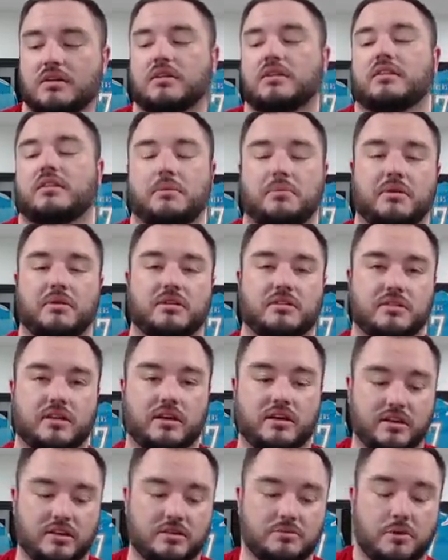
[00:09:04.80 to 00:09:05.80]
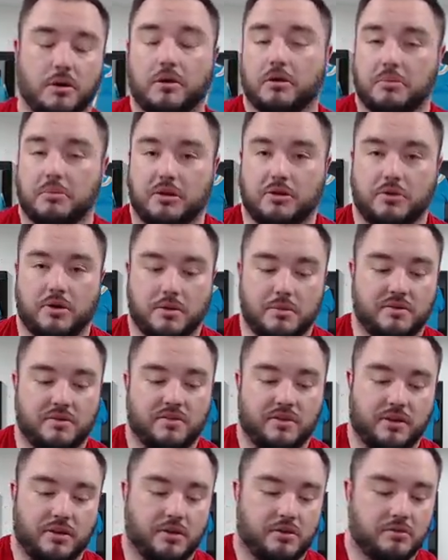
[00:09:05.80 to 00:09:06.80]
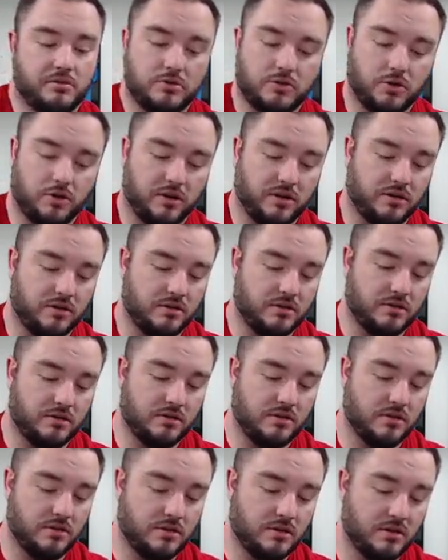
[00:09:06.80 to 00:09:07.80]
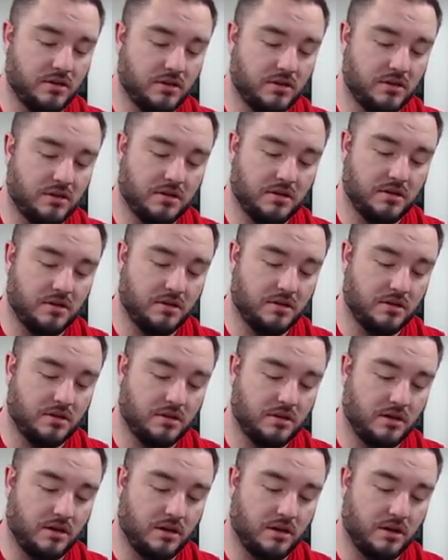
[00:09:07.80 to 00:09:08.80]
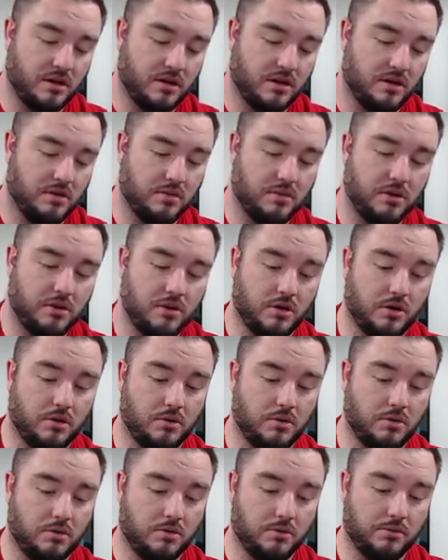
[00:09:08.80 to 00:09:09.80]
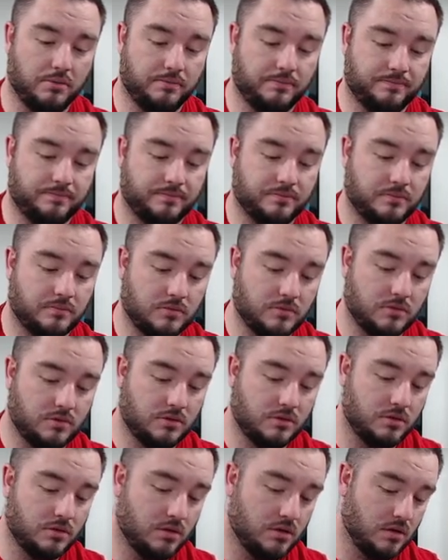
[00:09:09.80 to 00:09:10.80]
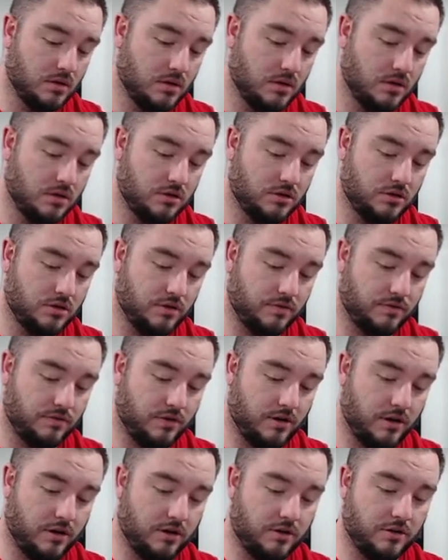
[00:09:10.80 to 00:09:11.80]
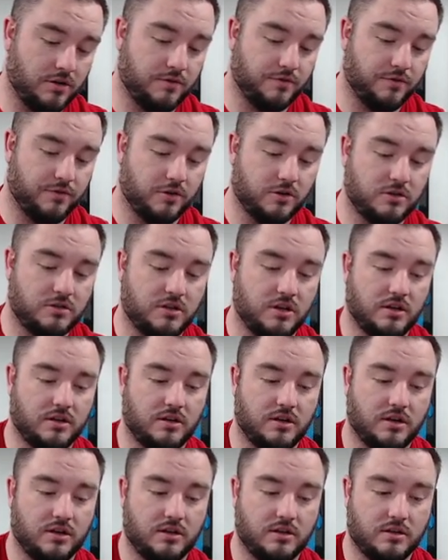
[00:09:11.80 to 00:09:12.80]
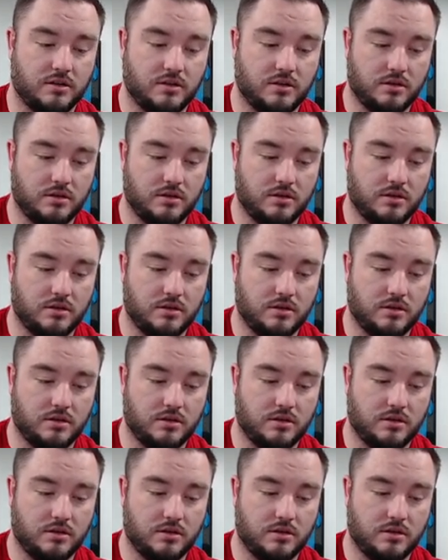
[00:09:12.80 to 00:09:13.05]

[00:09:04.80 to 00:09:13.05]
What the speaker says: That being said, it's probably going to be a 20-minute video. Sorry. Here we go. Jeff Carter, first young gun.